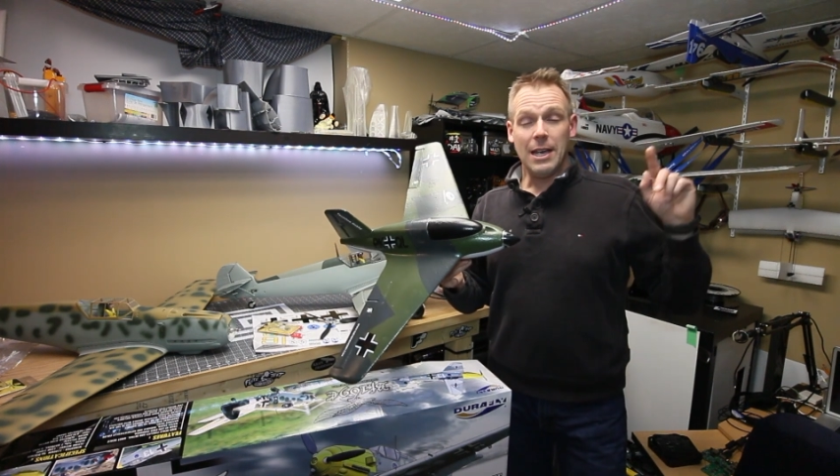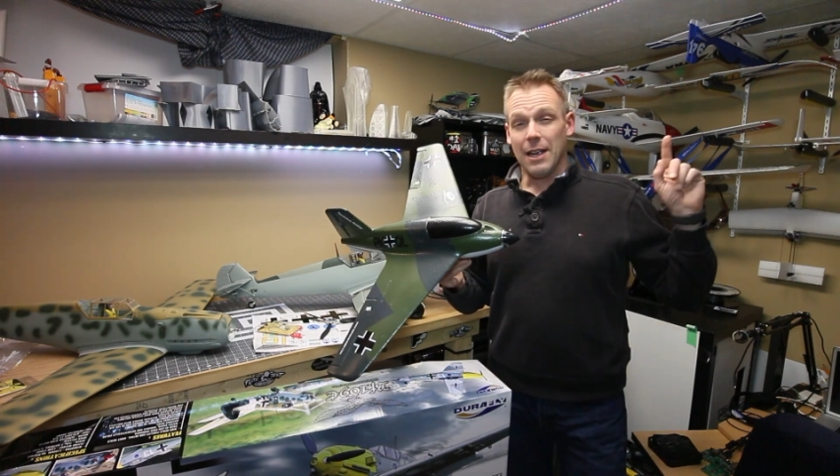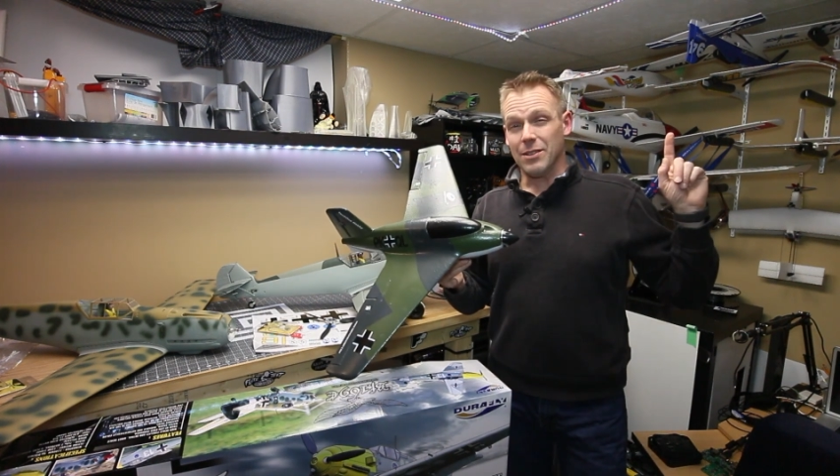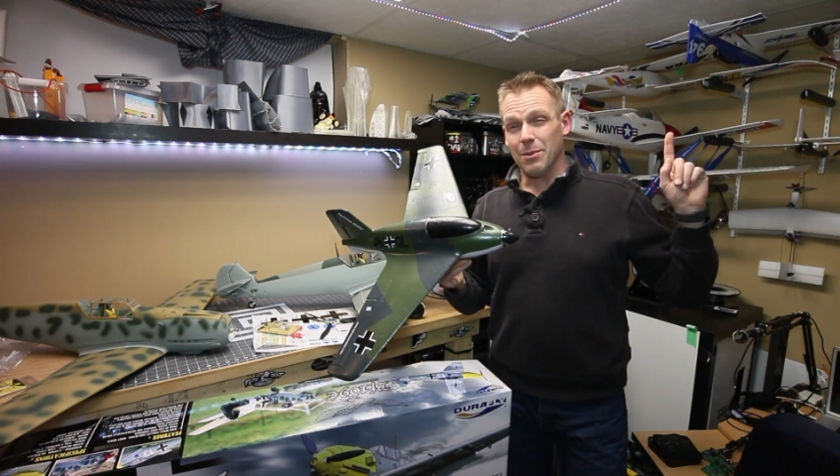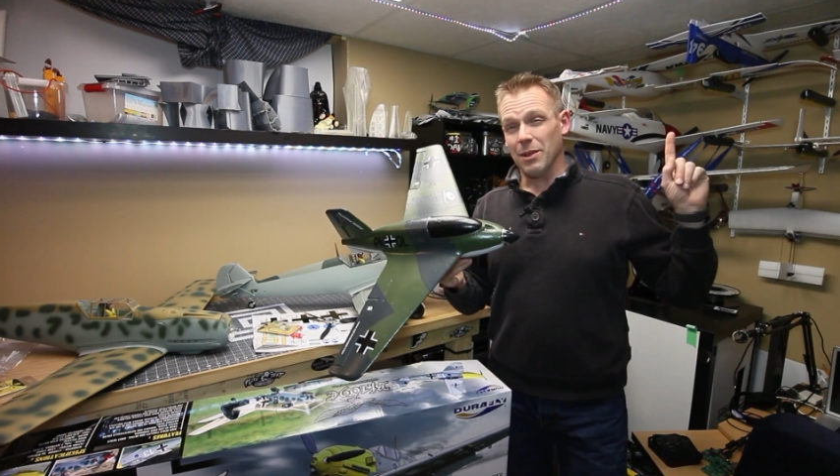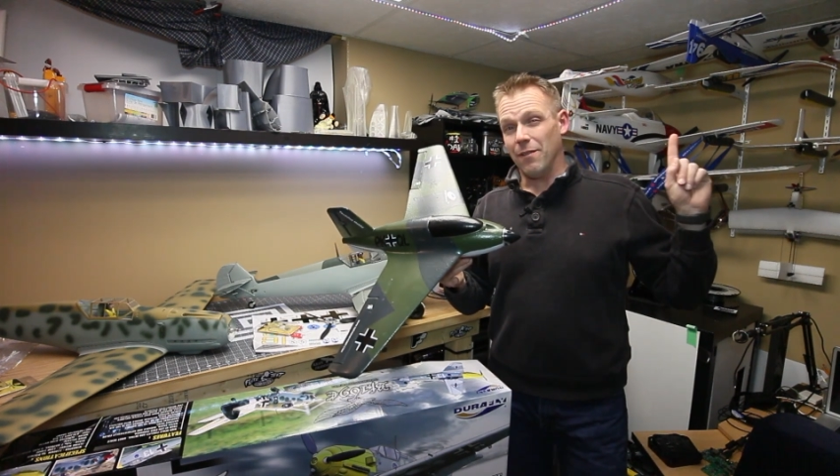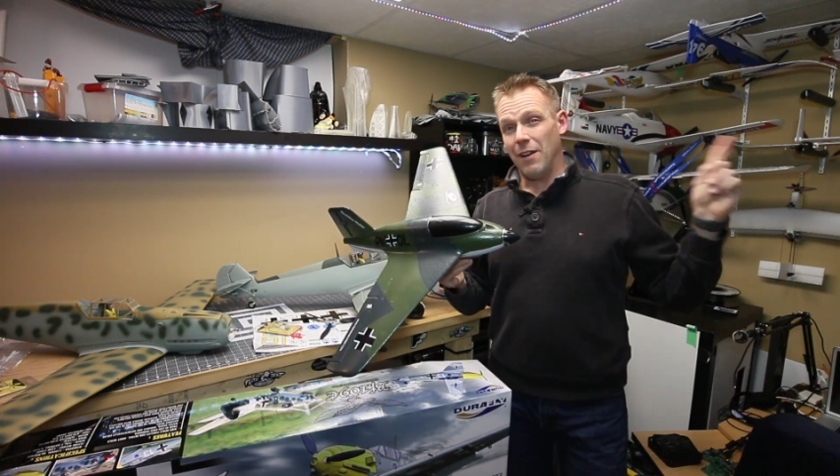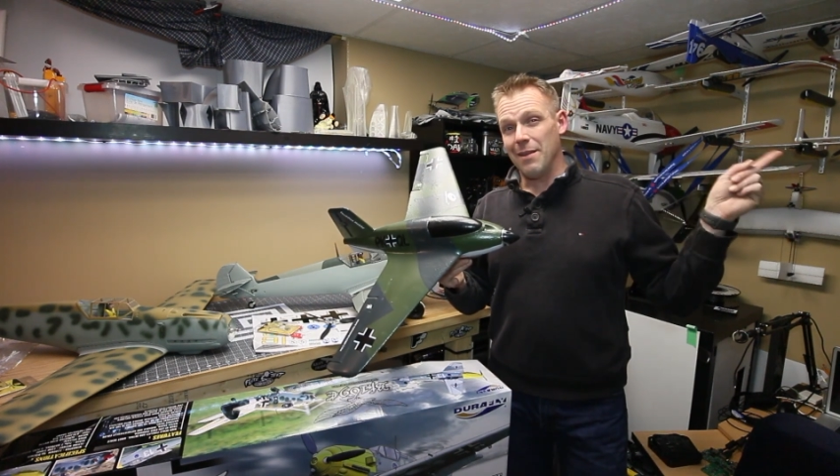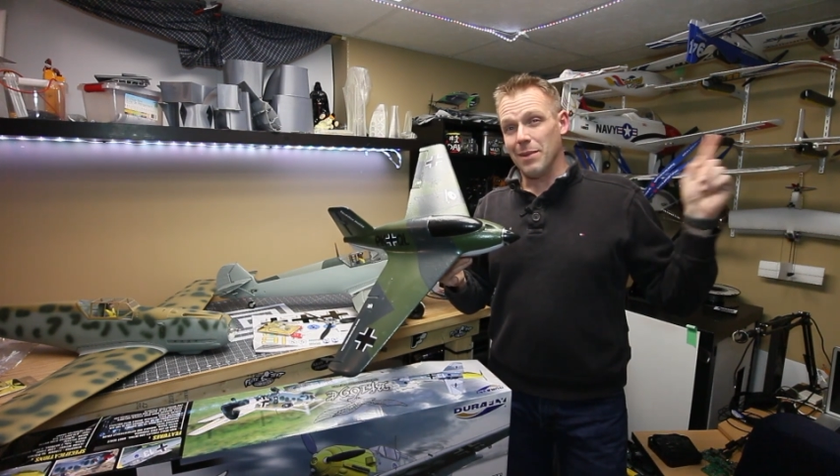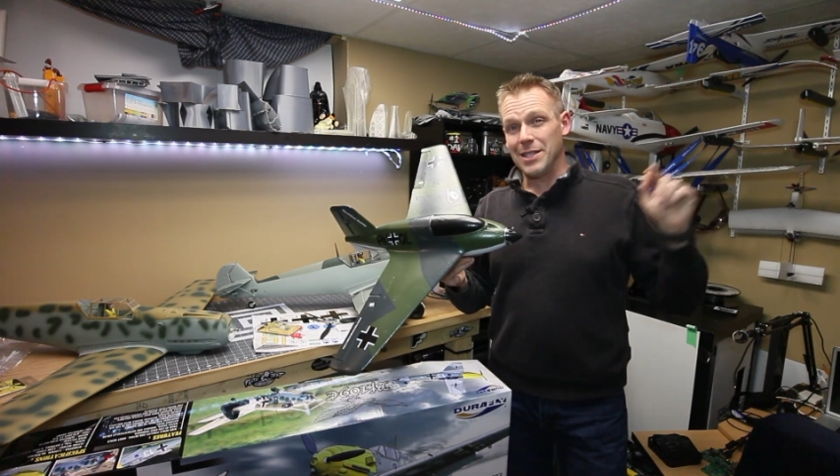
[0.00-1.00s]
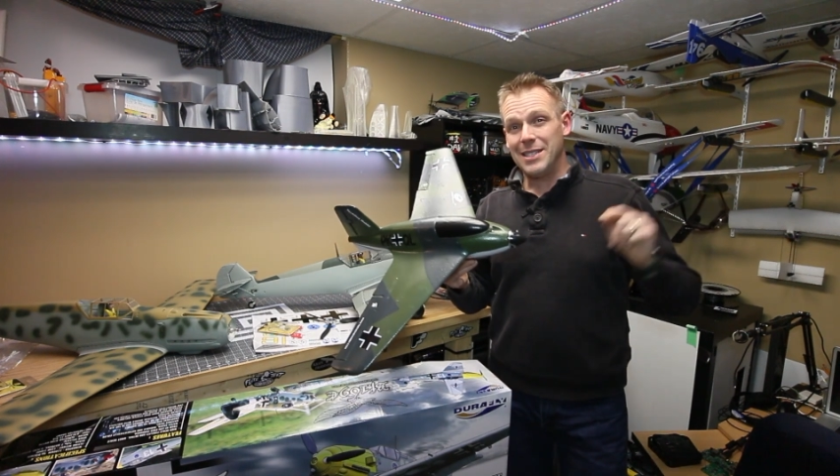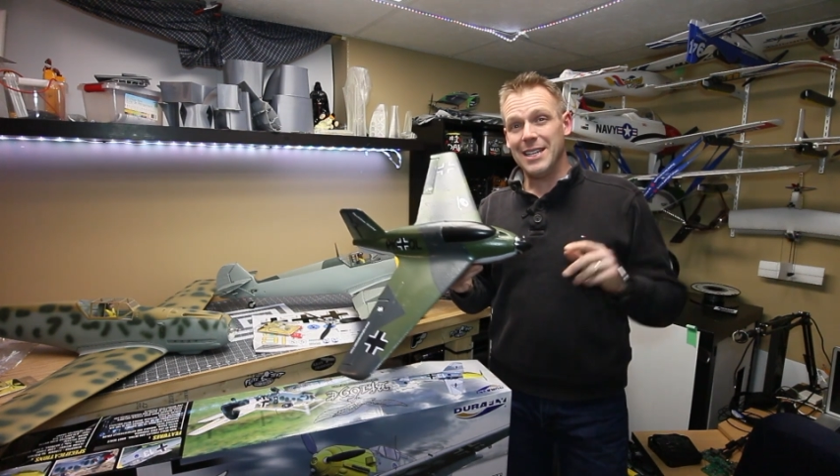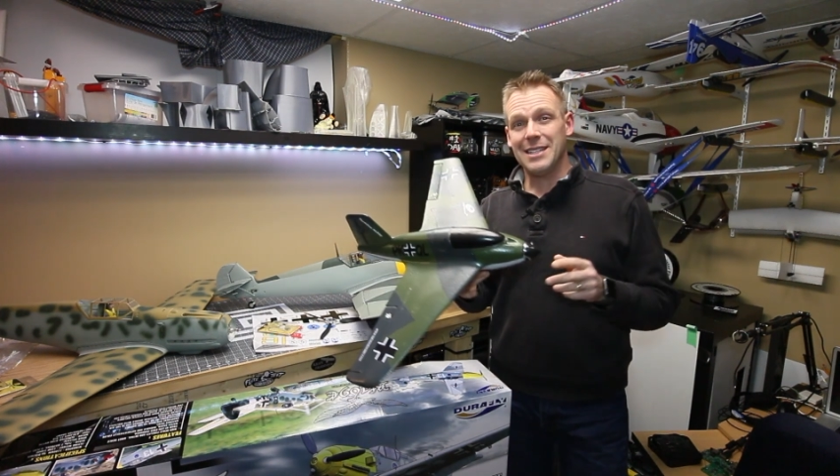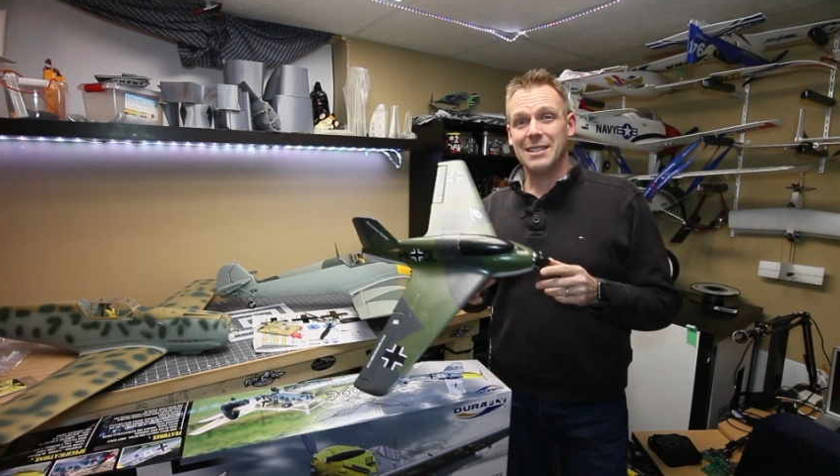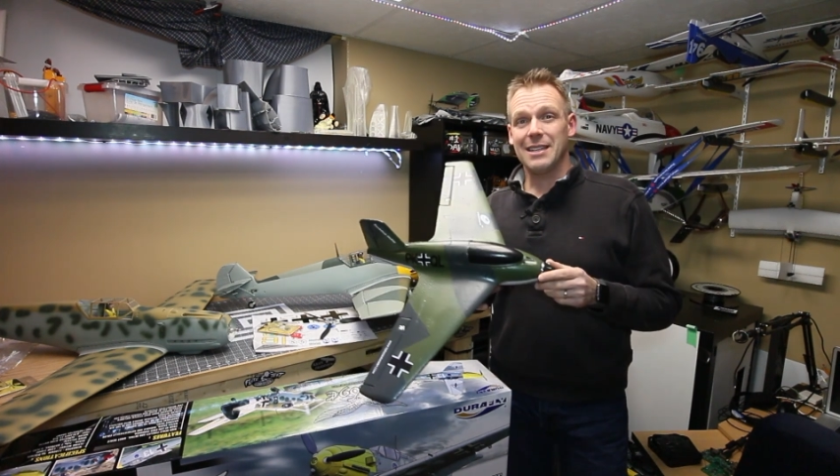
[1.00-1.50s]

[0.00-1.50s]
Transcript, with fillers: if some of the five by sixes